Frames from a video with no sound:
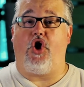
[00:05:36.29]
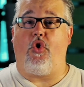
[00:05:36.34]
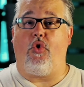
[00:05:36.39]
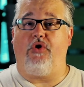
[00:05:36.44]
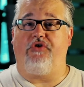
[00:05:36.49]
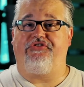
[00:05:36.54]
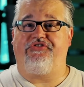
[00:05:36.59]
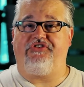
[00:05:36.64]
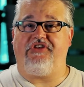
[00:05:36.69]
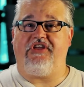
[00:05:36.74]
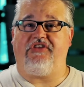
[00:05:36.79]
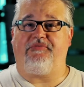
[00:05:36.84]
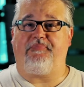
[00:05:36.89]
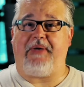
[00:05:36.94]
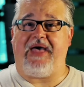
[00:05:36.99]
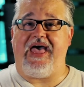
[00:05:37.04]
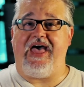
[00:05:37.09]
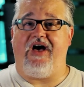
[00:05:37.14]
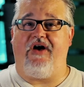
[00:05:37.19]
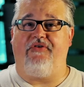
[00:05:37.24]
or 6
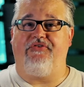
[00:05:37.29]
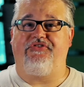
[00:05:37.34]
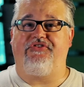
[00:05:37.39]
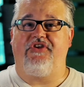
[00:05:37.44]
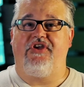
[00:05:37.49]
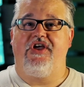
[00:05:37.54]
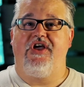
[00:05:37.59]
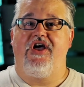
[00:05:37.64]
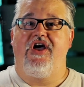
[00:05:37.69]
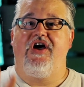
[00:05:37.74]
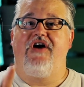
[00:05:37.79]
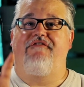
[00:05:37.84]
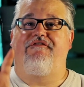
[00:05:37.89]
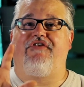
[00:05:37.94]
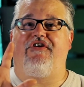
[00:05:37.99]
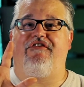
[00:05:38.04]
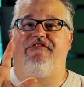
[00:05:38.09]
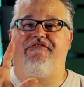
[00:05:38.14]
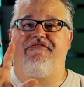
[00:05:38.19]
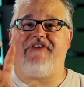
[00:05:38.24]
pounds,
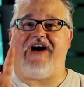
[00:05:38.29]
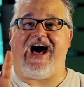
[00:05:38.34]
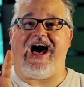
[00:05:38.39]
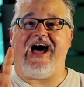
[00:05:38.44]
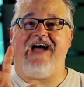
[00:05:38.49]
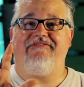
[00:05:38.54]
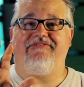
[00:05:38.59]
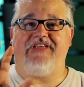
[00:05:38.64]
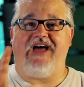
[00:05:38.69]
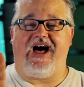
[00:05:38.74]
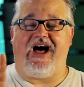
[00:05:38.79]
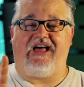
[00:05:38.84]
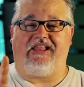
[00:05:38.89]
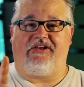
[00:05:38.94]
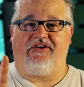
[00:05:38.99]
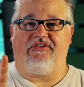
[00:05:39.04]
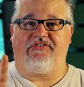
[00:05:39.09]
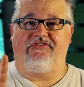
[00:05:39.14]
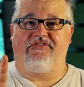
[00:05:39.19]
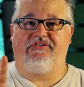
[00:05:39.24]
for
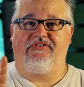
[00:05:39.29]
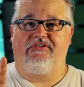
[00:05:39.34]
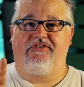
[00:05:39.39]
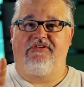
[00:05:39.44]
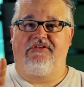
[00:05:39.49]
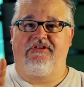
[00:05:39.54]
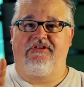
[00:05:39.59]
$5.